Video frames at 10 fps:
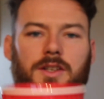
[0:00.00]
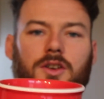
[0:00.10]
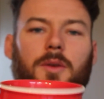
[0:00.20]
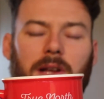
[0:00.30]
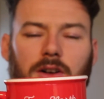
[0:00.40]
a
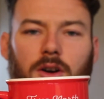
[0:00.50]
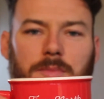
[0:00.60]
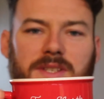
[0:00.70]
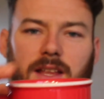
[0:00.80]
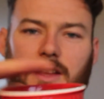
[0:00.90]
couple of
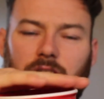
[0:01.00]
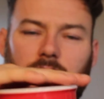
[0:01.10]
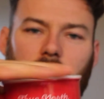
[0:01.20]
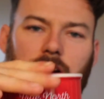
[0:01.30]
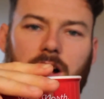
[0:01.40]
cups and they've all
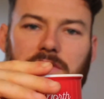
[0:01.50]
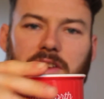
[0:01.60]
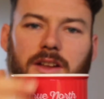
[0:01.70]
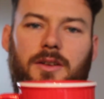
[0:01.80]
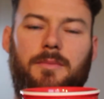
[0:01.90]
got
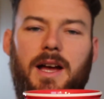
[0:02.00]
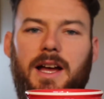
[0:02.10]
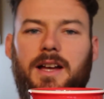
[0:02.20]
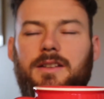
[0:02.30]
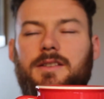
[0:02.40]
coffee in them,
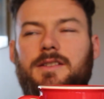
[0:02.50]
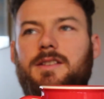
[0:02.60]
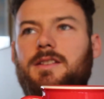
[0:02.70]
and